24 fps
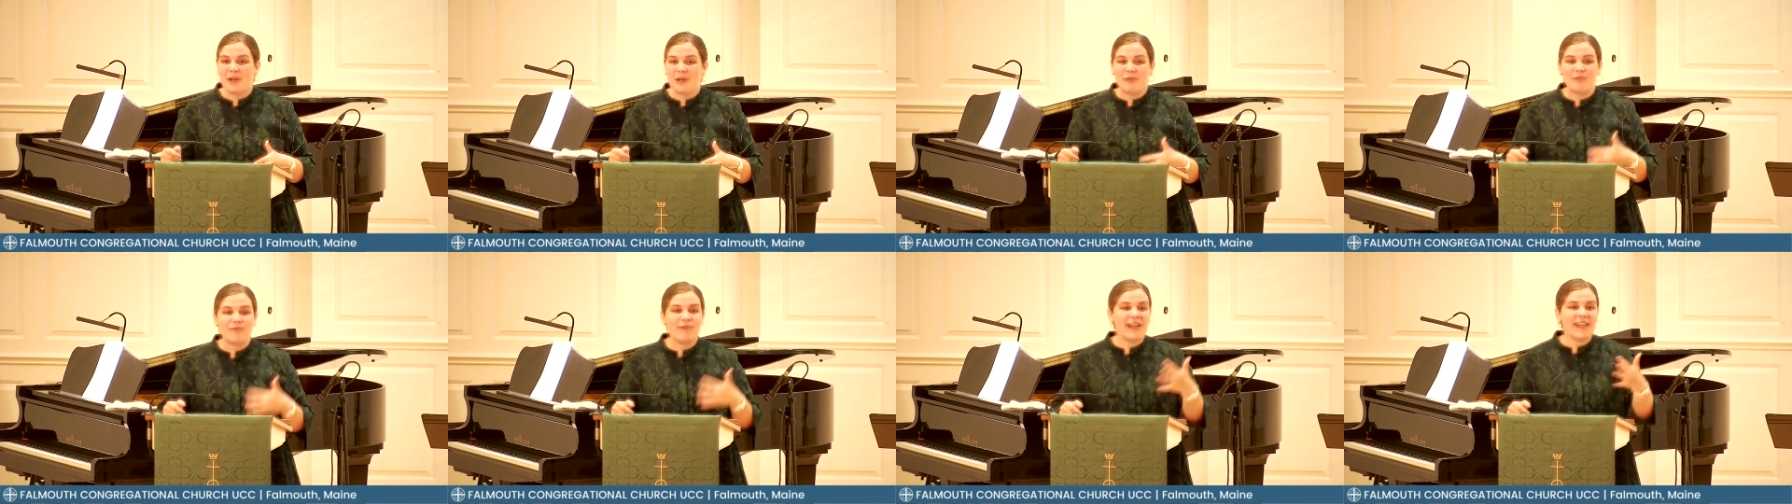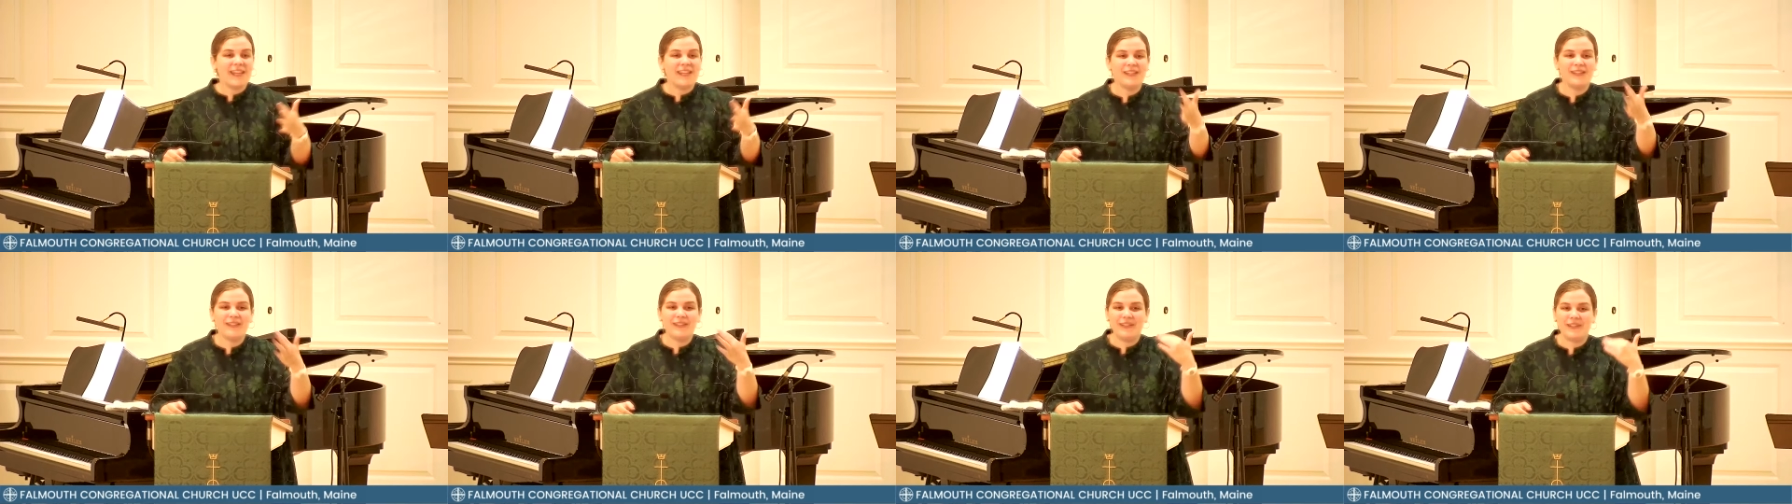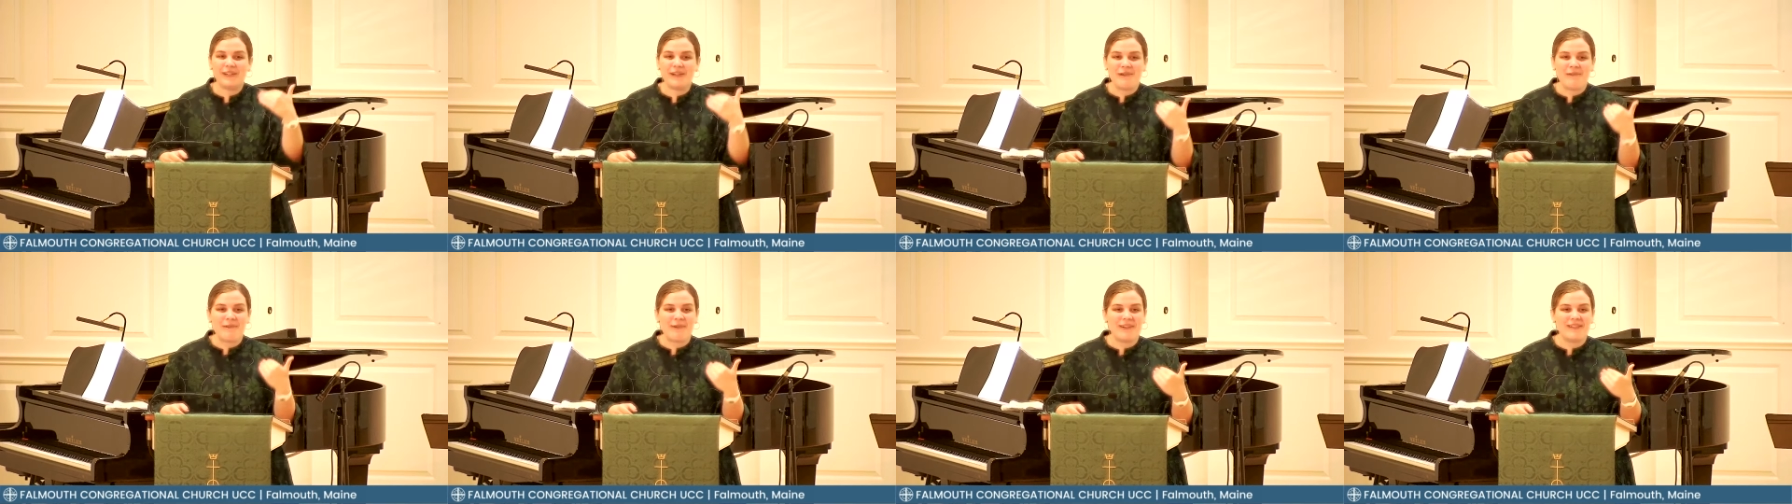
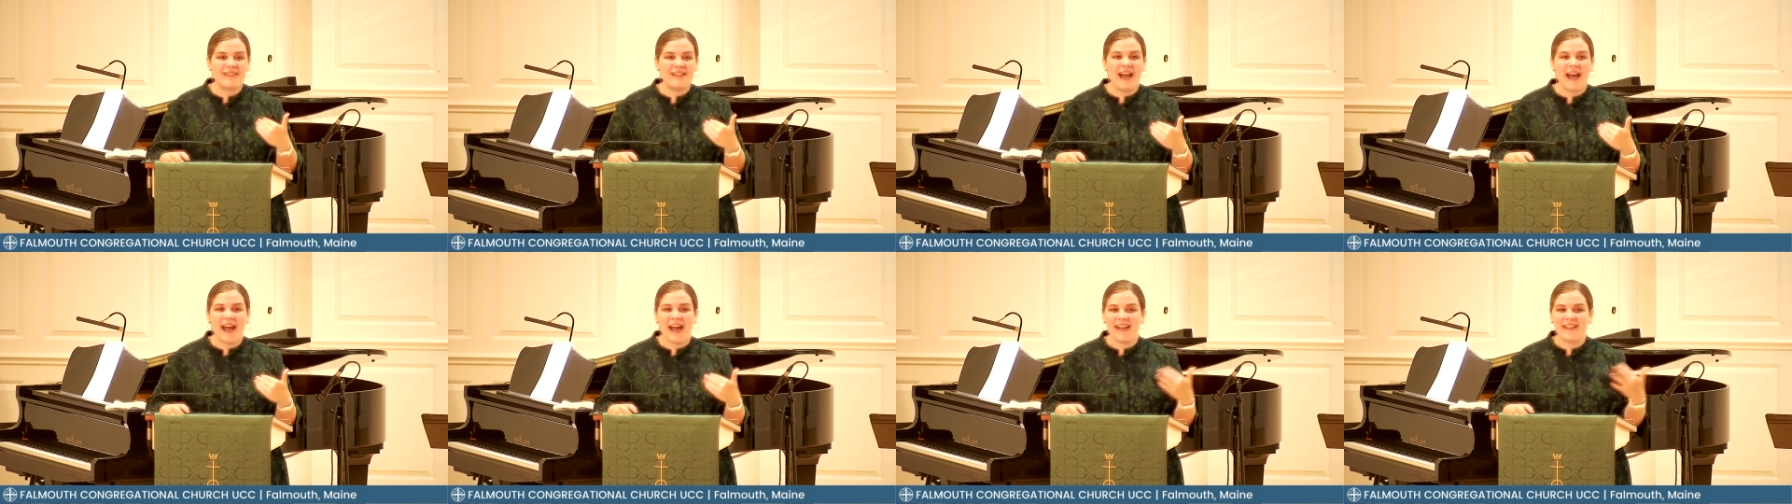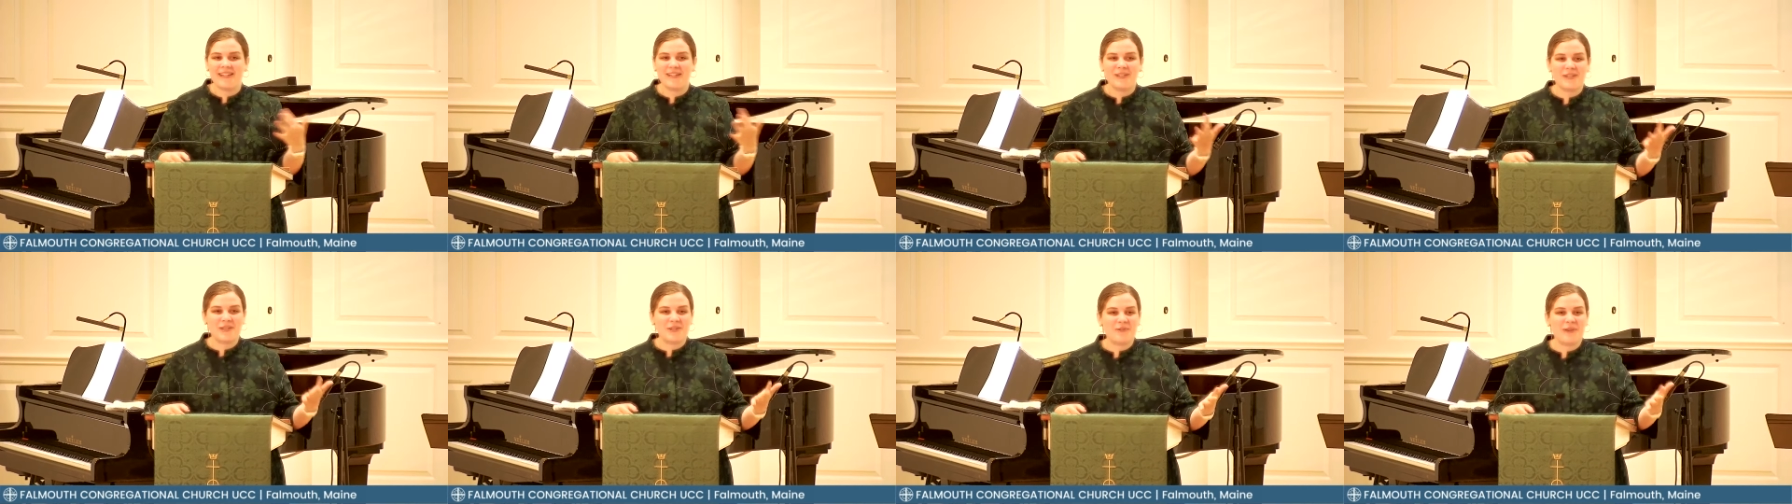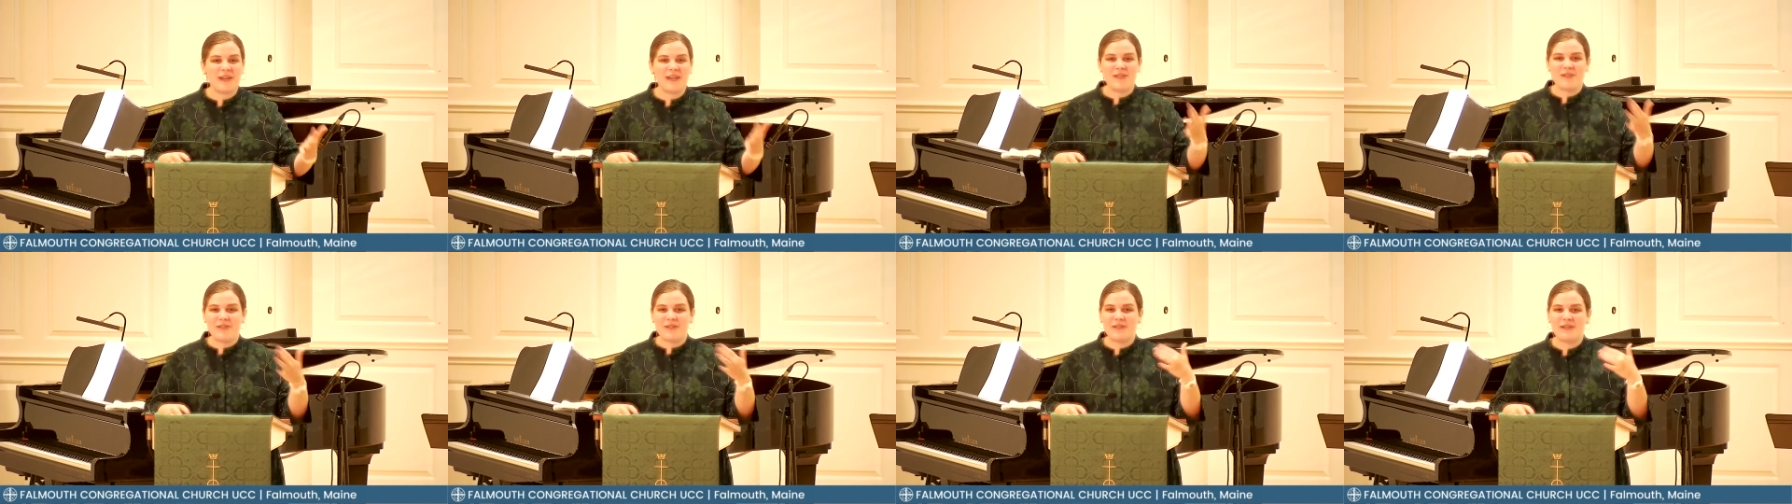regular or not,
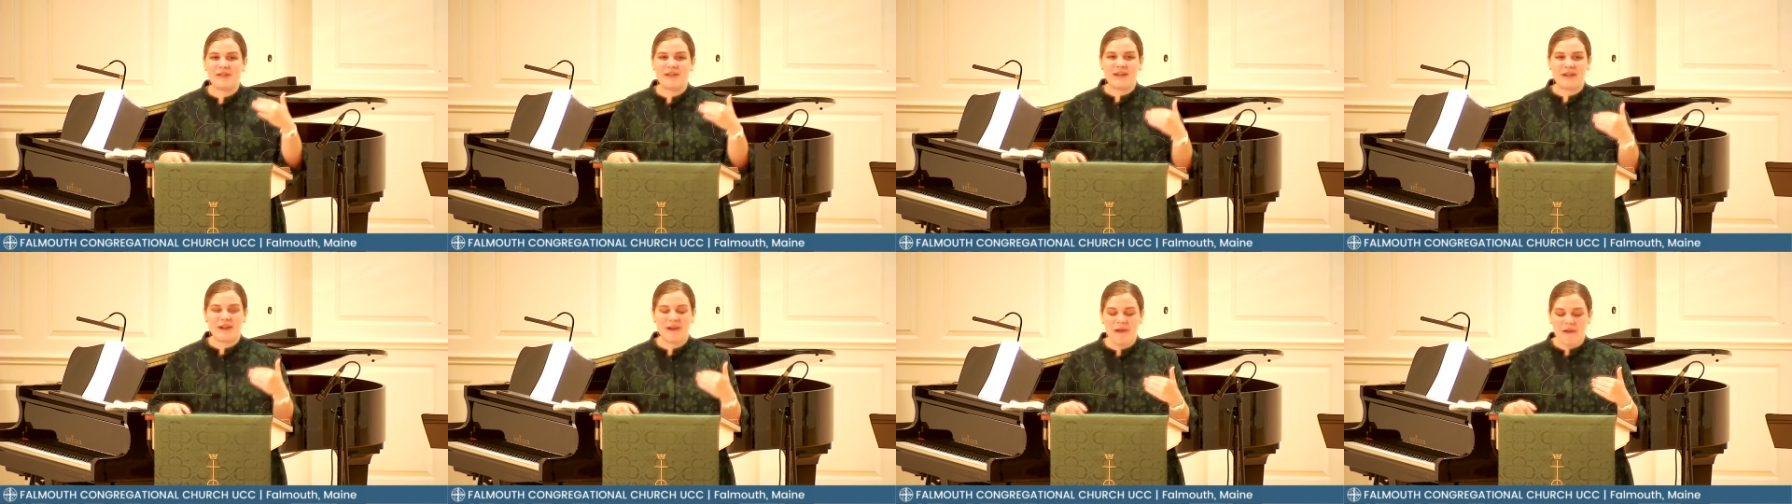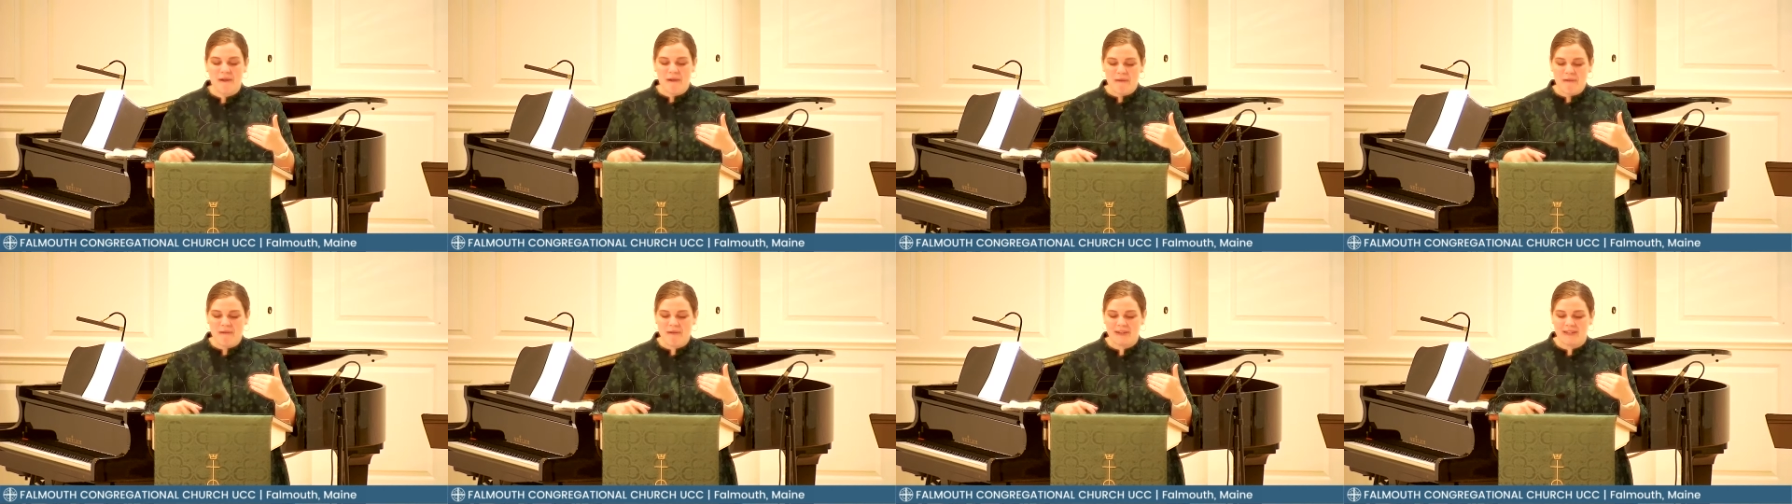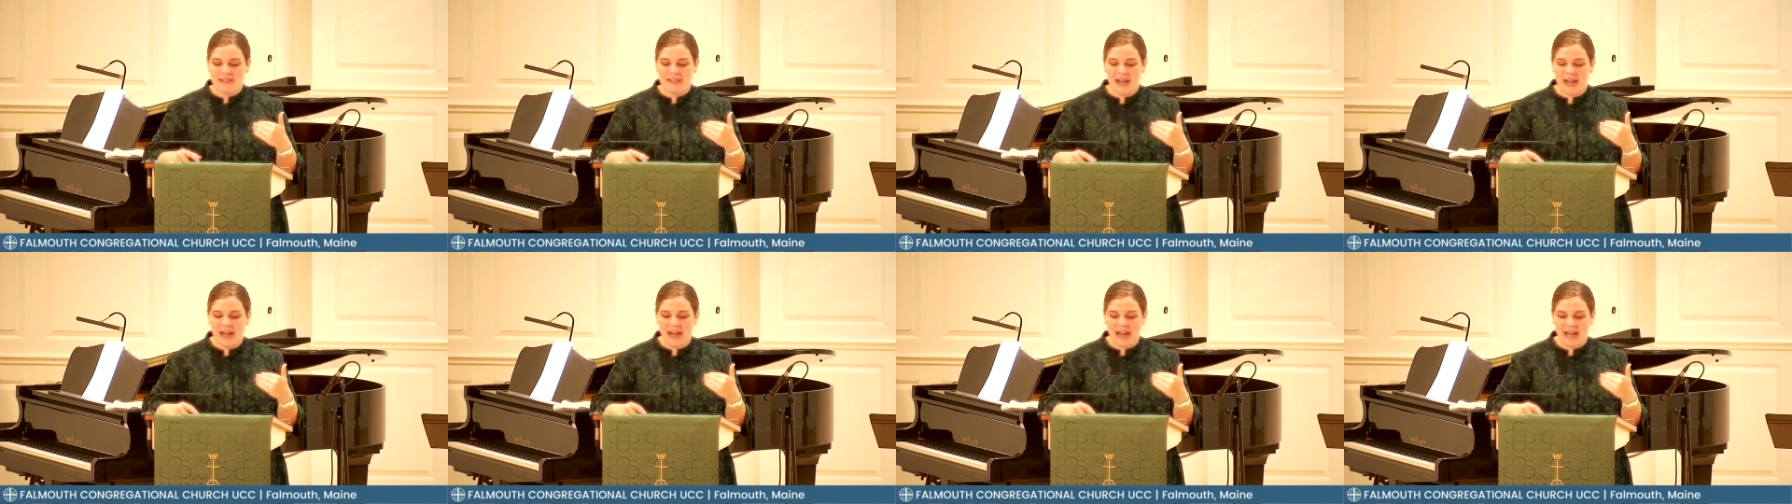stranger or
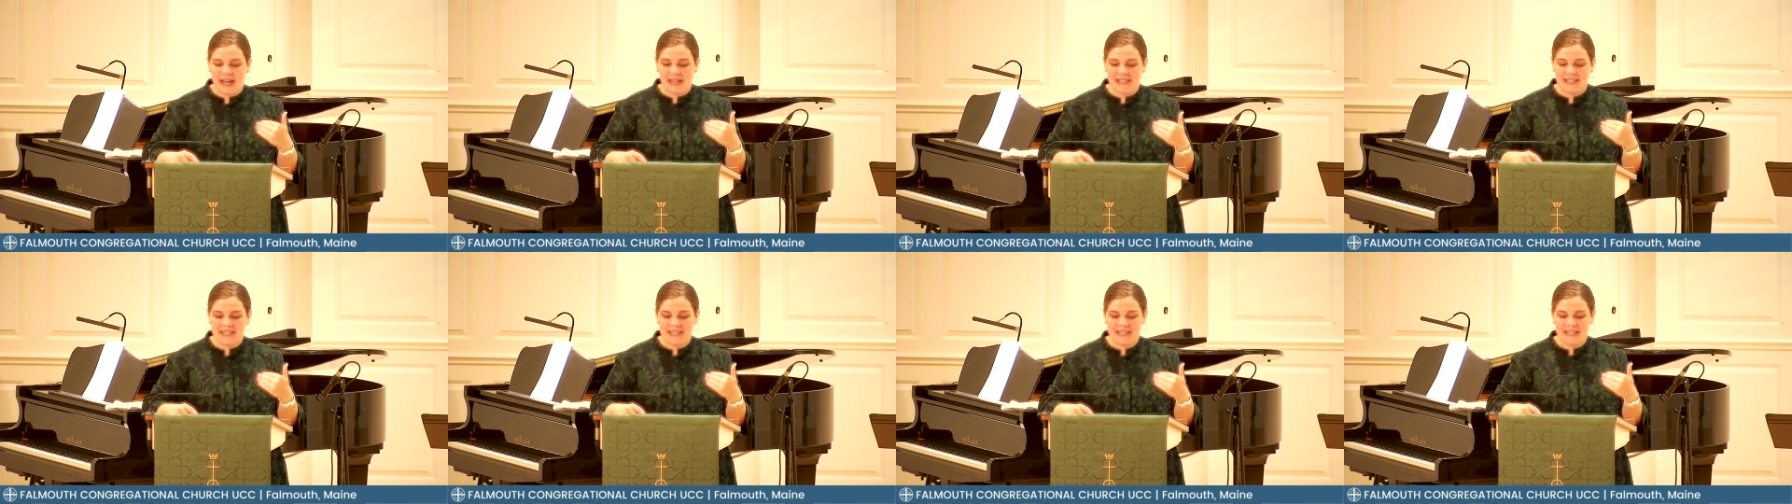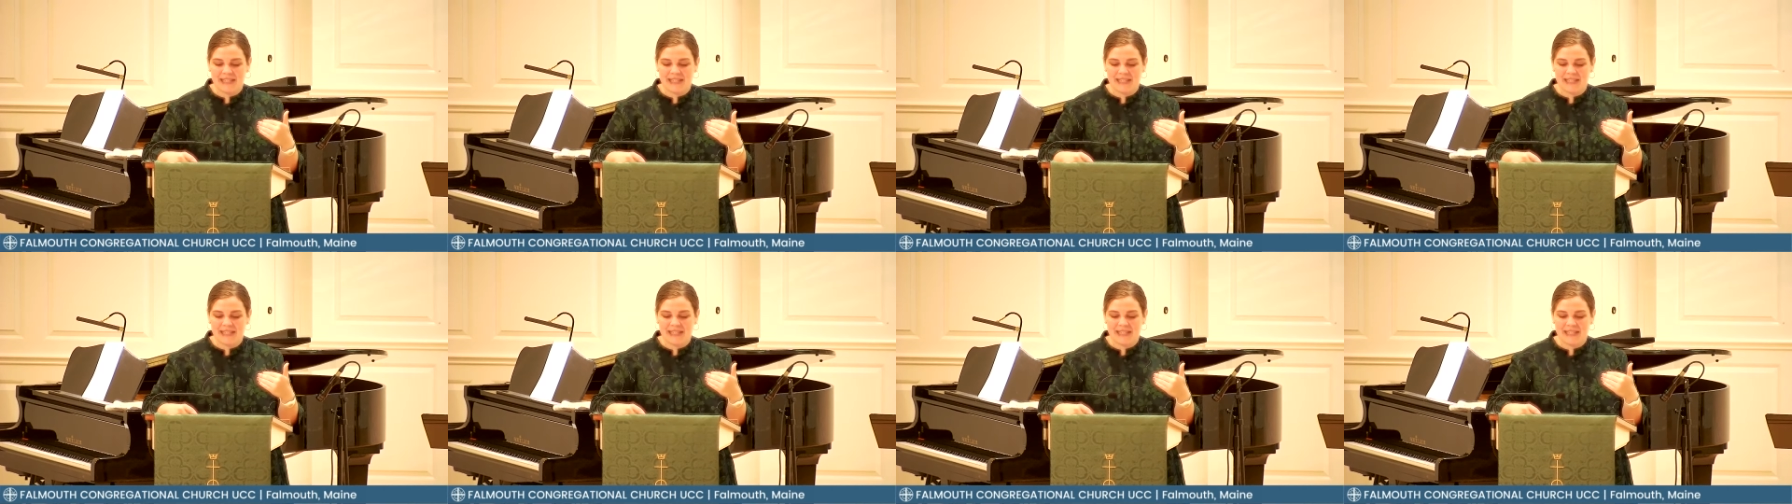not.